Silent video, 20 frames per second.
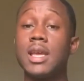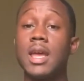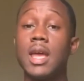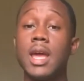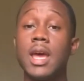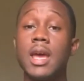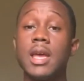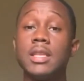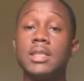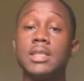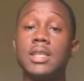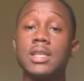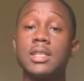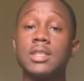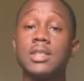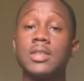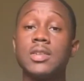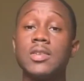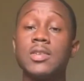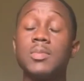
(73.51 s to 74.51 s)
hand
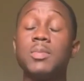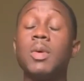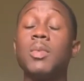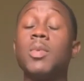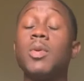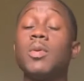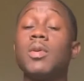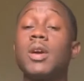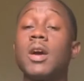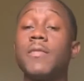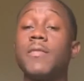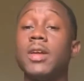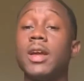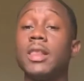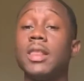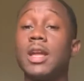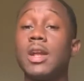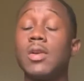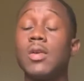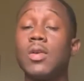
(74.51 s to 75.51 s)
gestures, but we will cover that
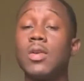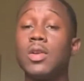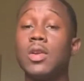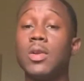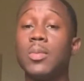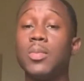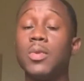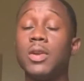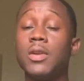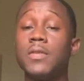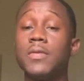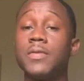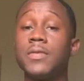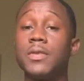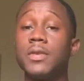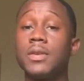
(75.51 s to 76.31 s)
later on in the brief.